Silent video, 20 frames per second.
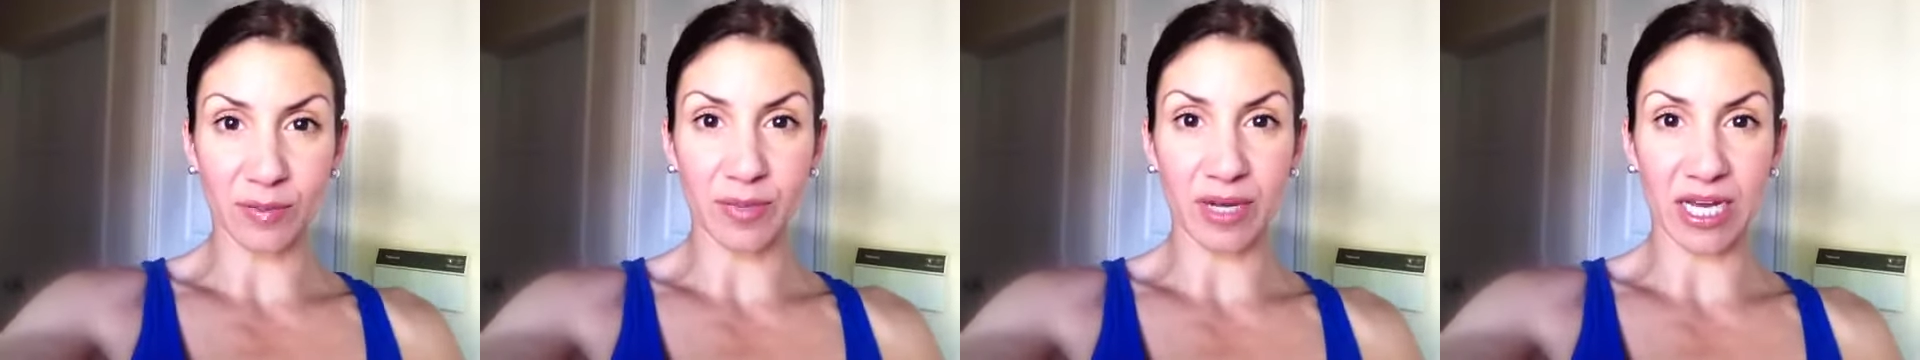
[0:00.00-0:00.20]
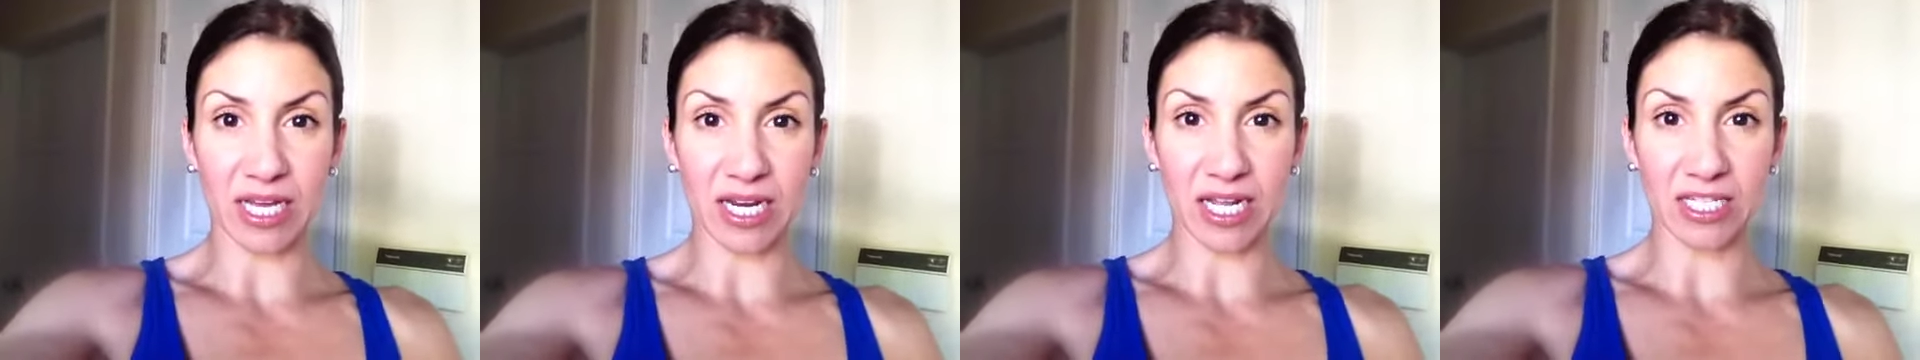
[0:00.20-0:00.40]

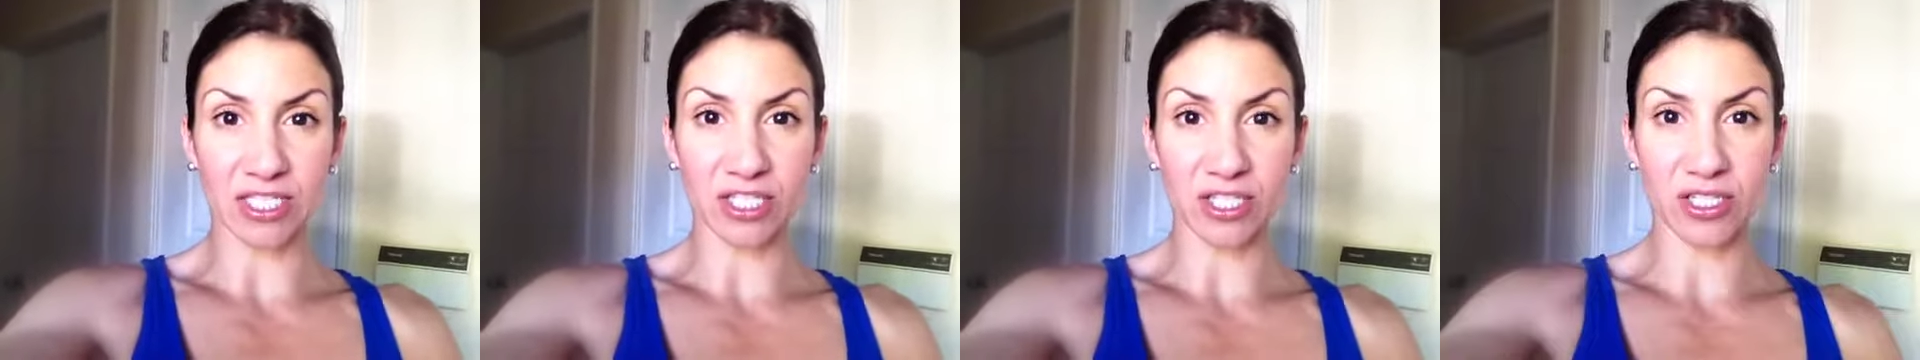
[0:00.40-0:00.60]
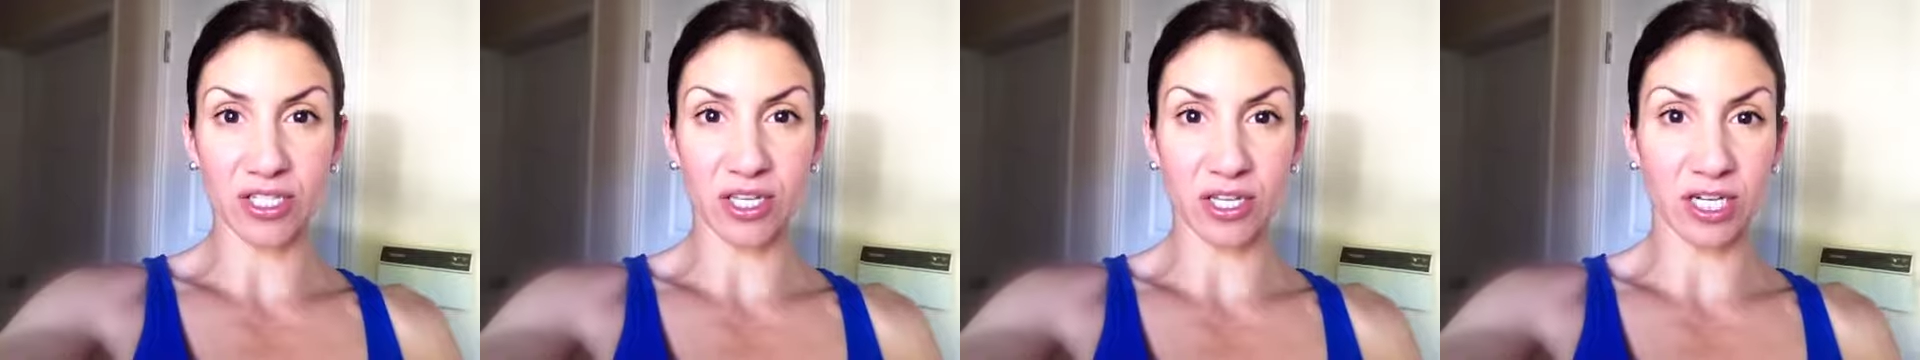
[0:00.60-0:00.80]
but I
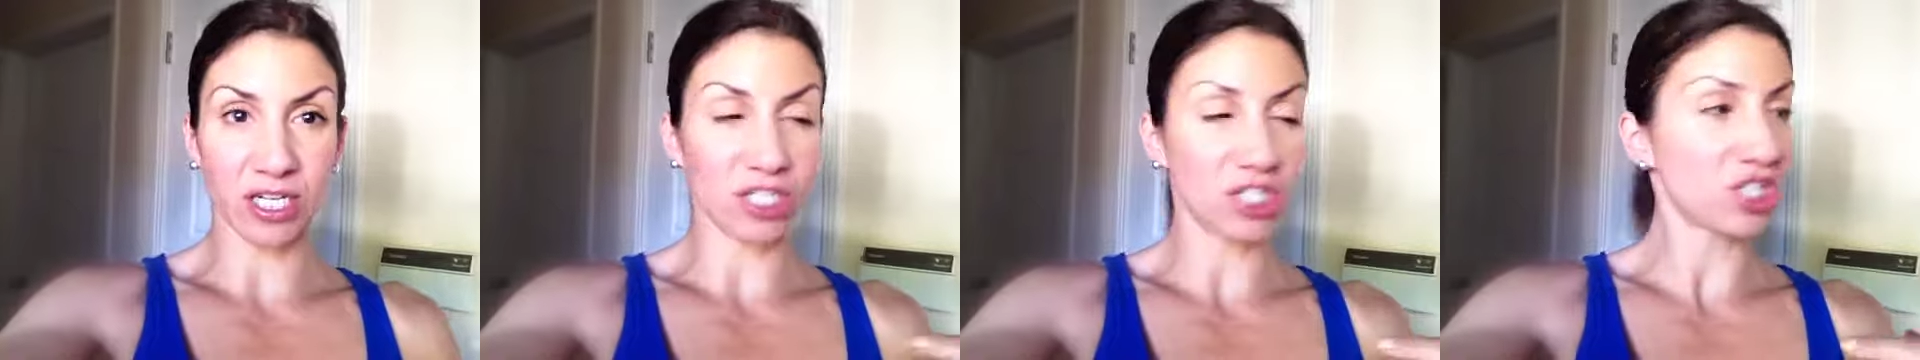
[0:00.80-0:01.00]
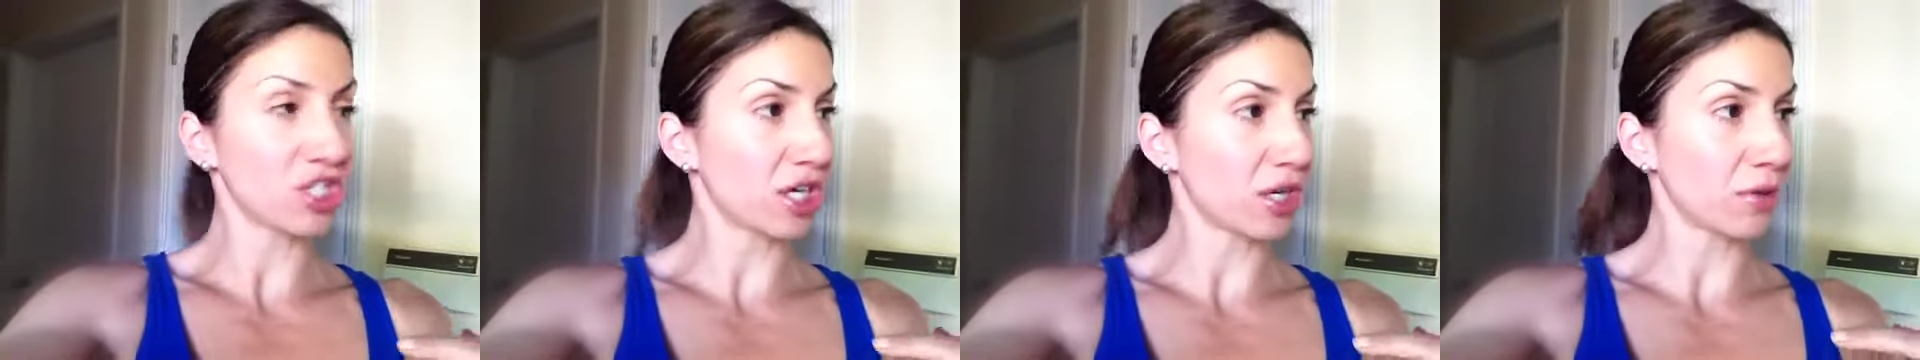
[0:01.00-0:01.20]
just thought I'd
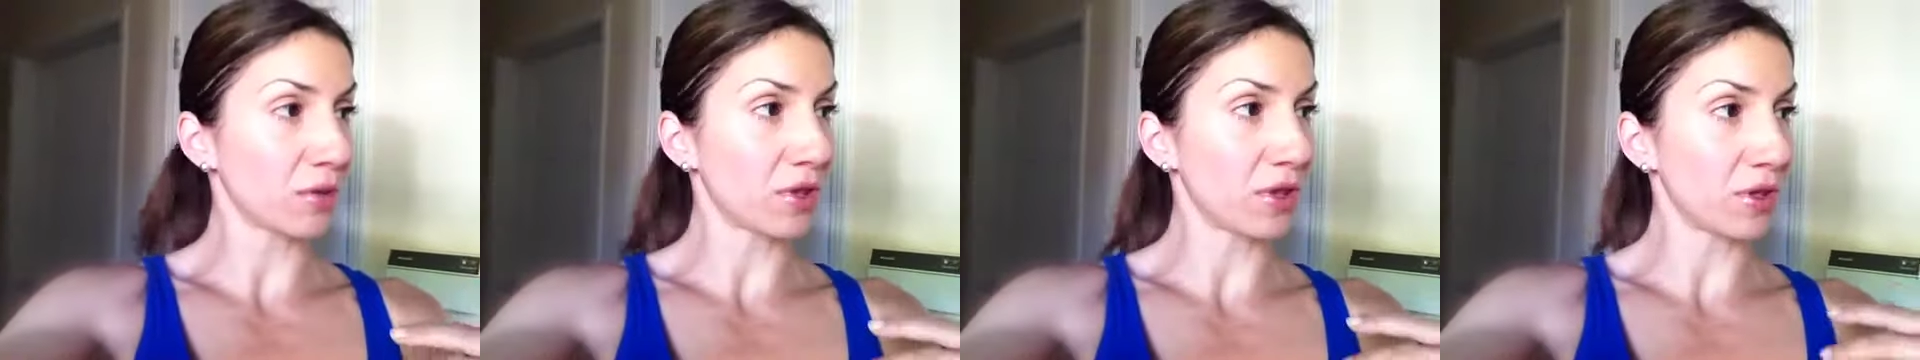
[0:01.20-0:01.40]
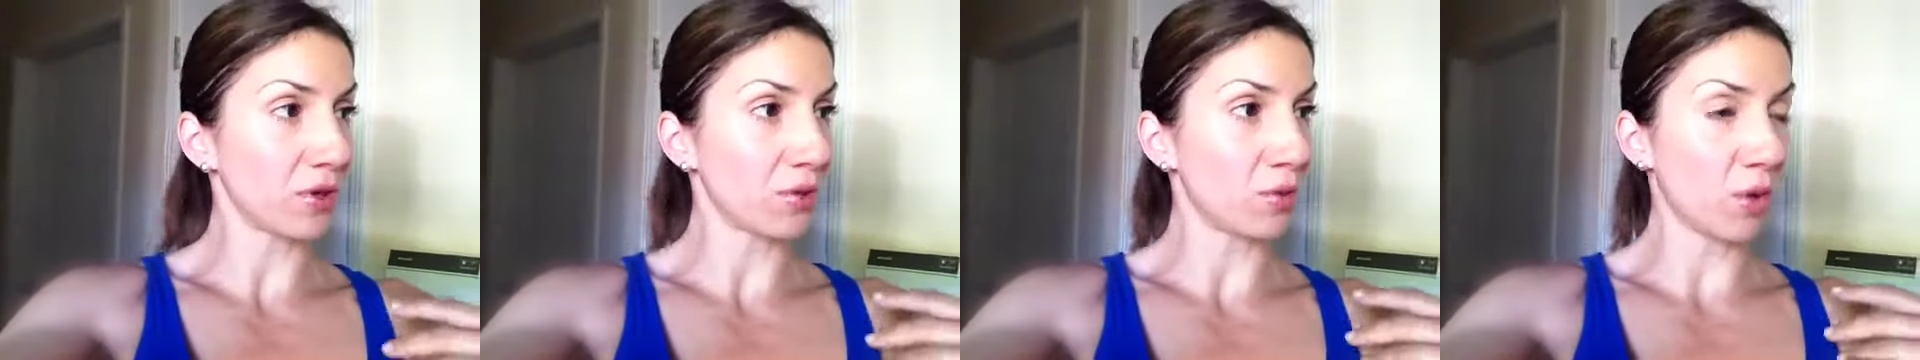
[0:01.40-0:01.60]
share with
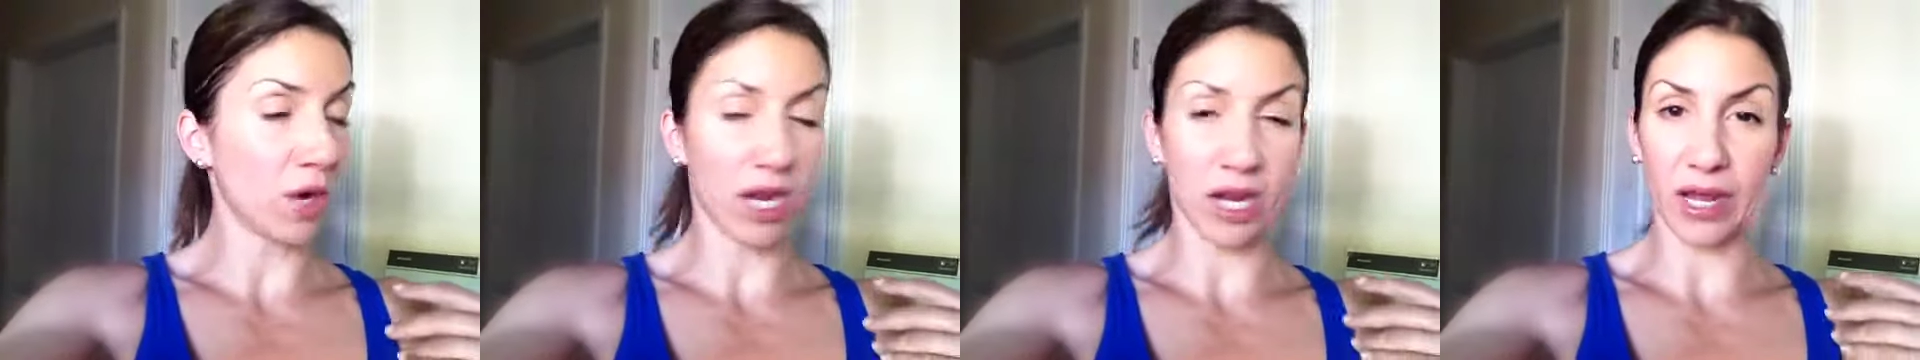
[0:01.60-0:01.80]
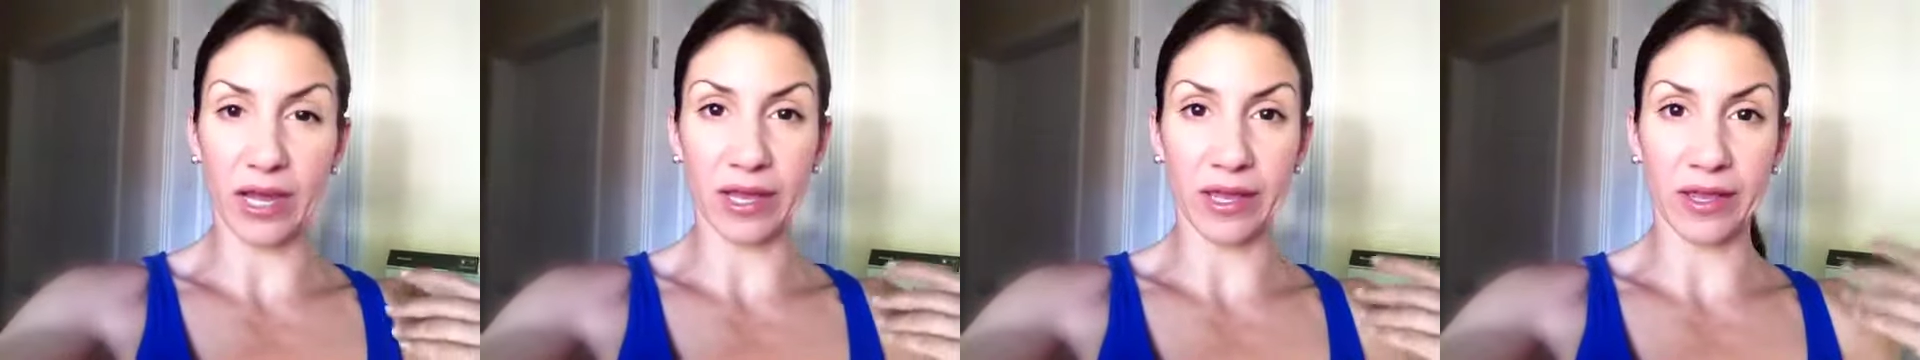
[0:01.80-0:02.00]
you what
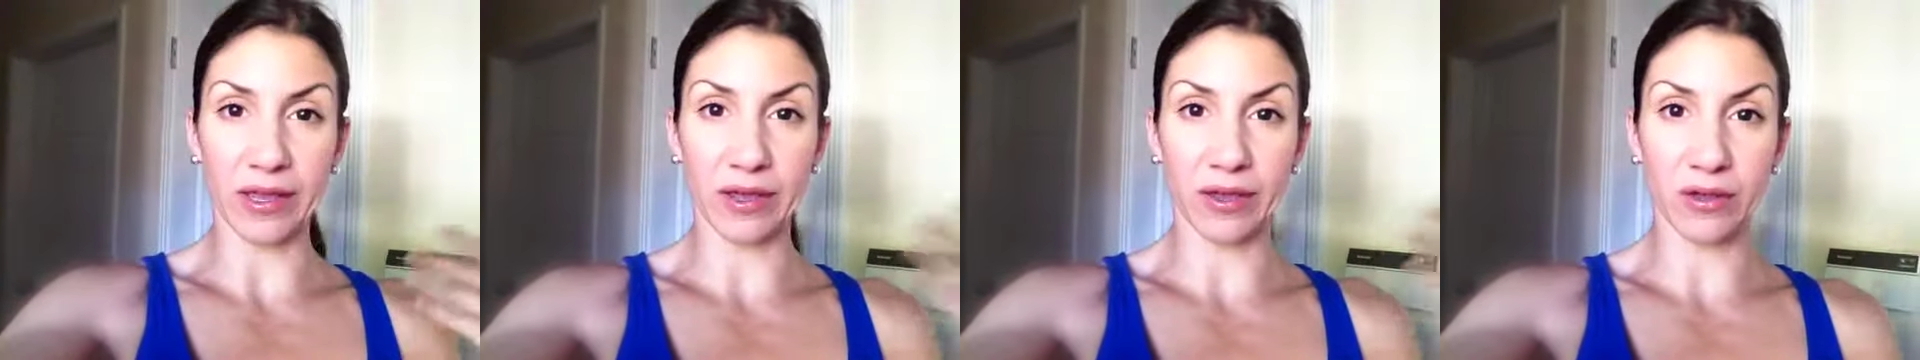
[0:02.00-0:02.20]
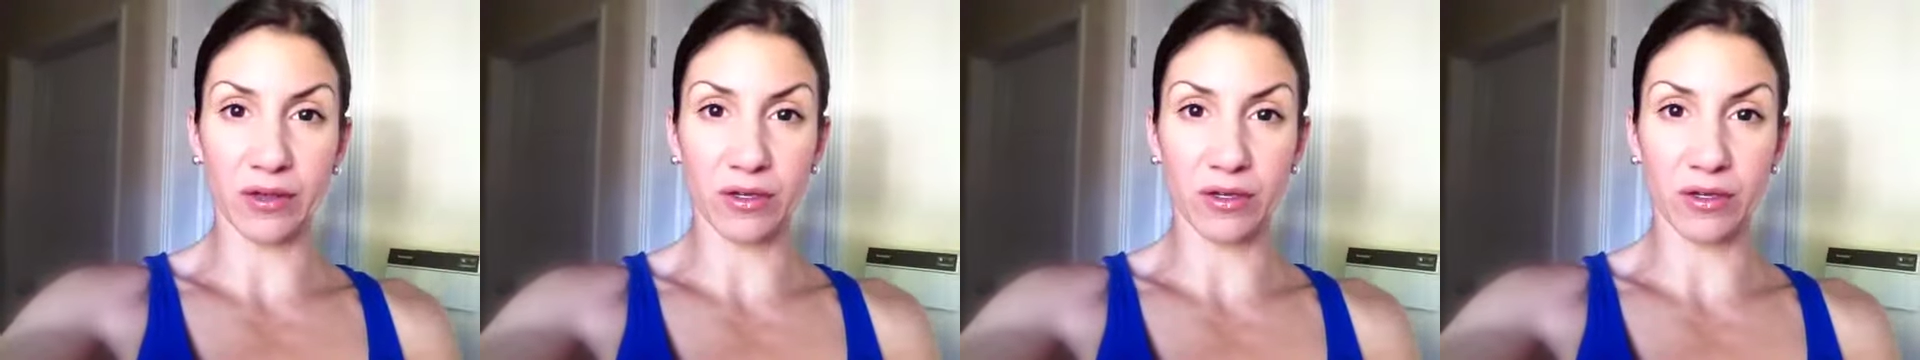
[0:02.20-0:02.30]
I